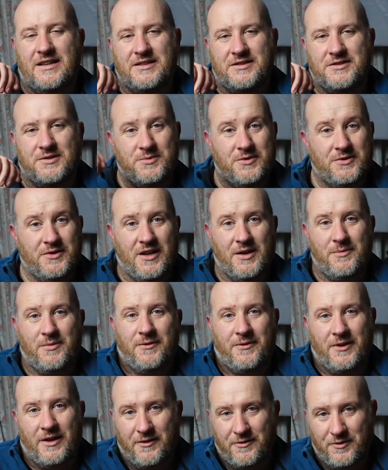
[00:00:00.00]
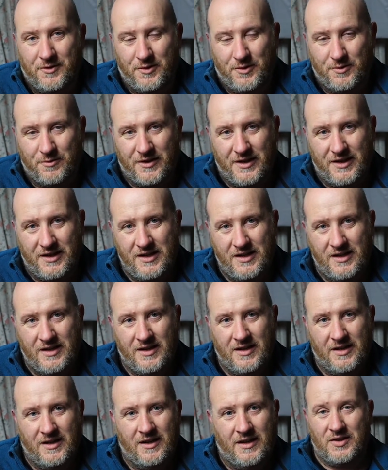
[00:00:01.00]
Subscribe if you haven't already.
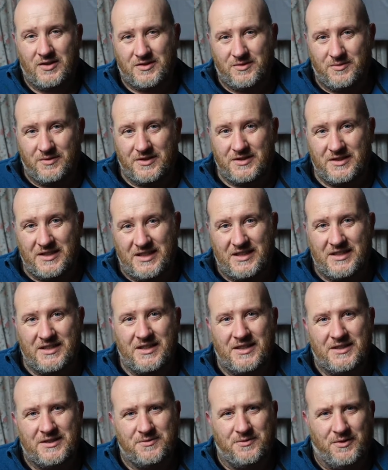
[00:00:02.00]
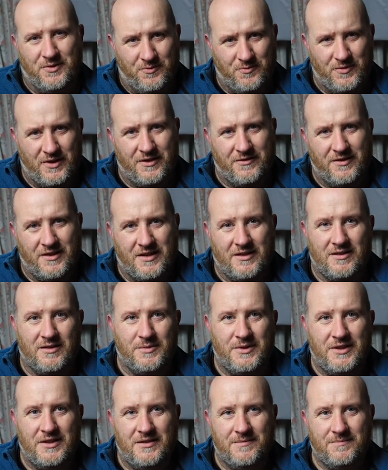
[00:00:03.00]
So we'll see you in the next one, whenever that'll
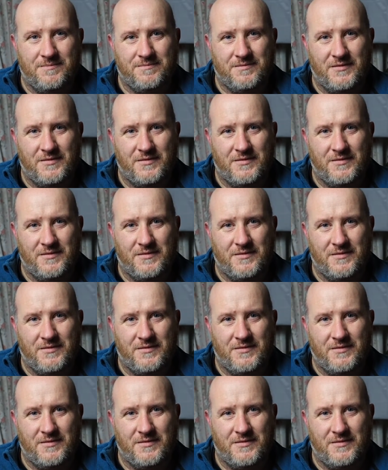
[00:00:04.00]
be.